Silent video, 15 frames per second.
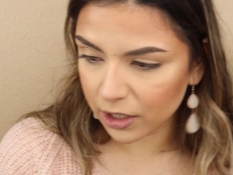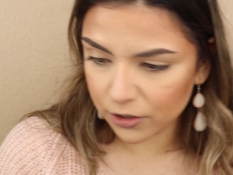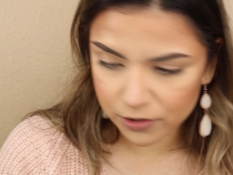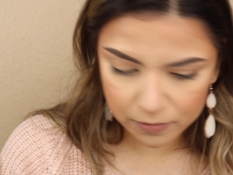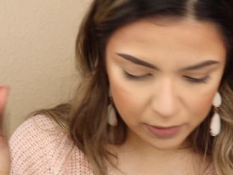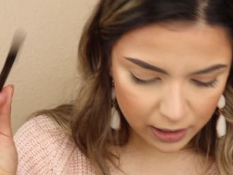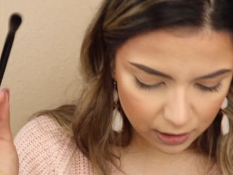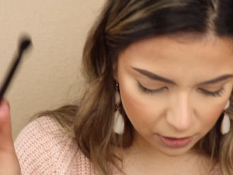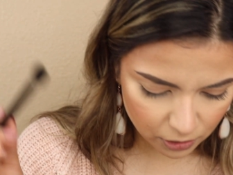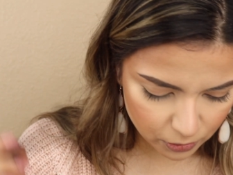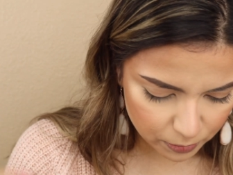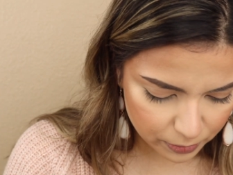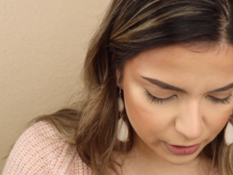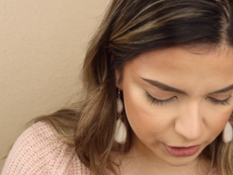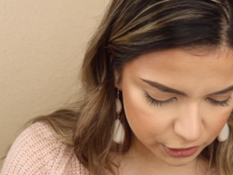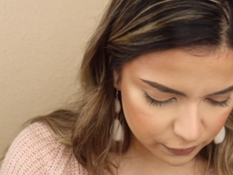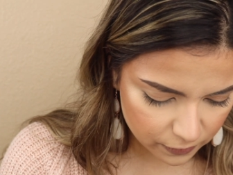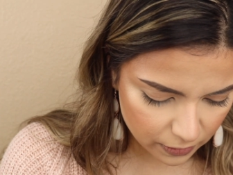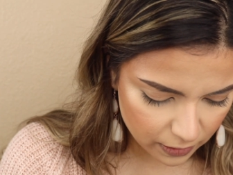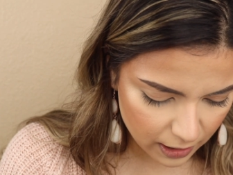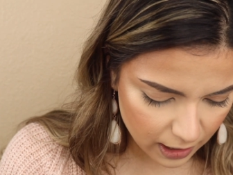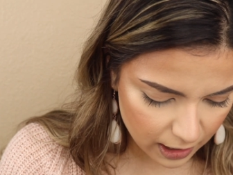use my new brush
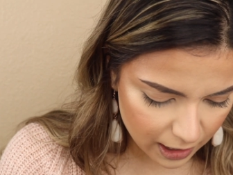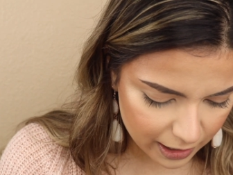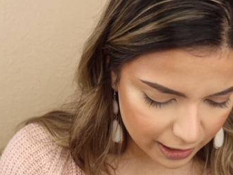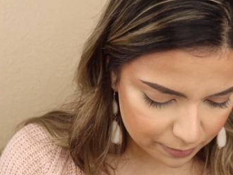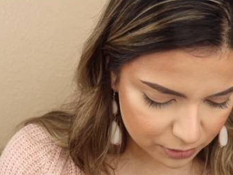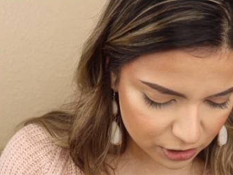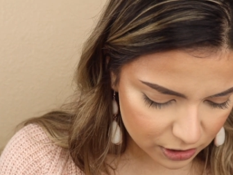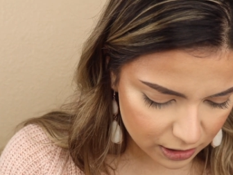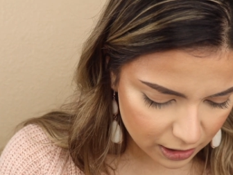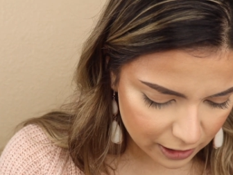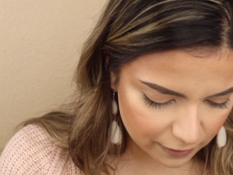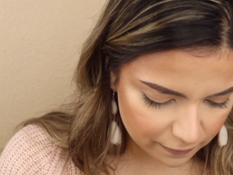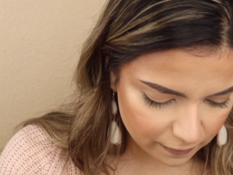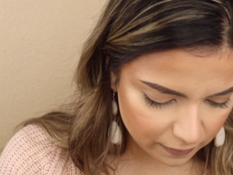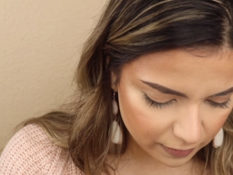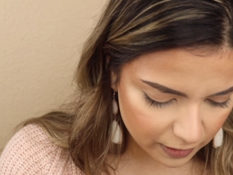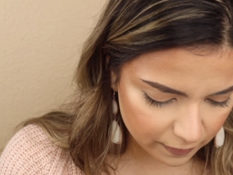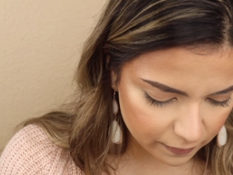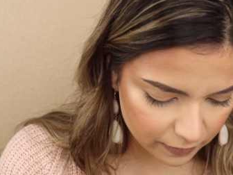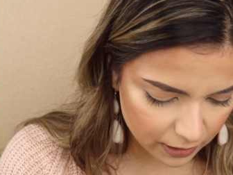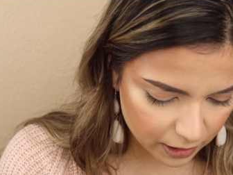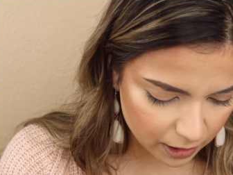for that and I'm just gonna
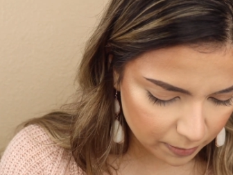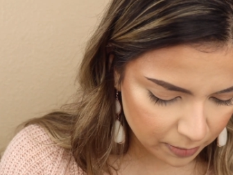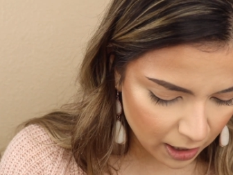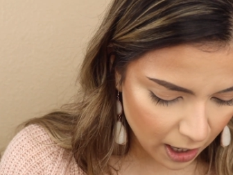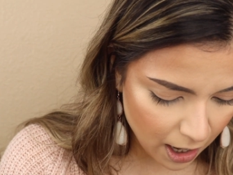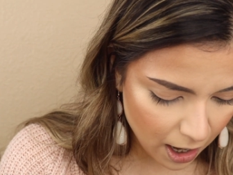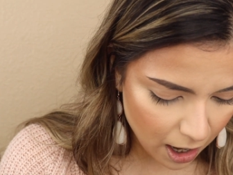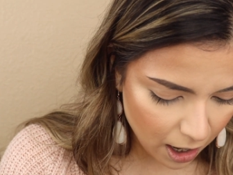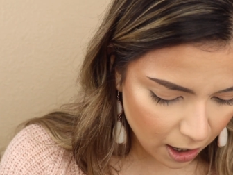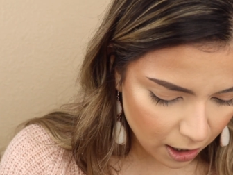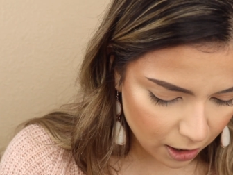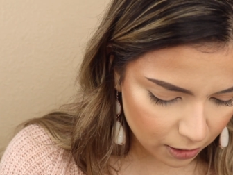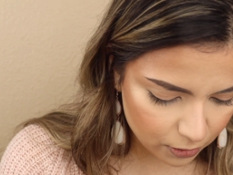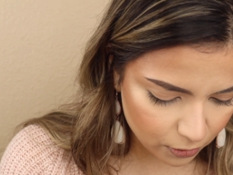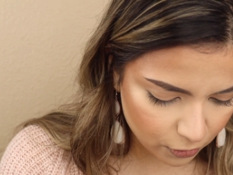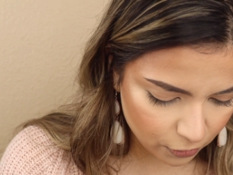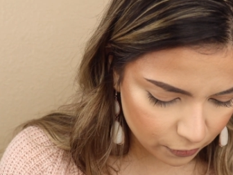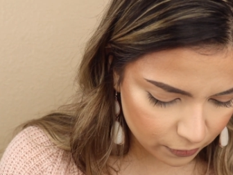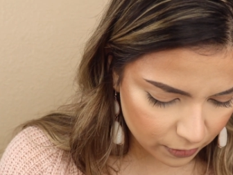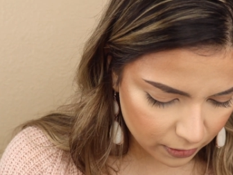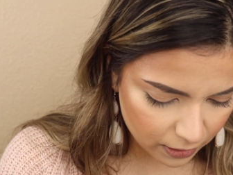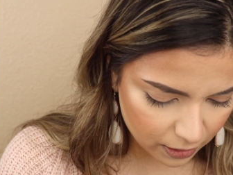fluff it up all
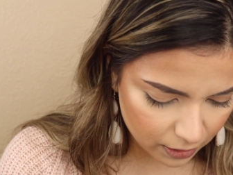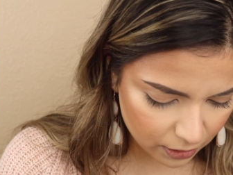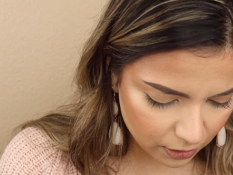over the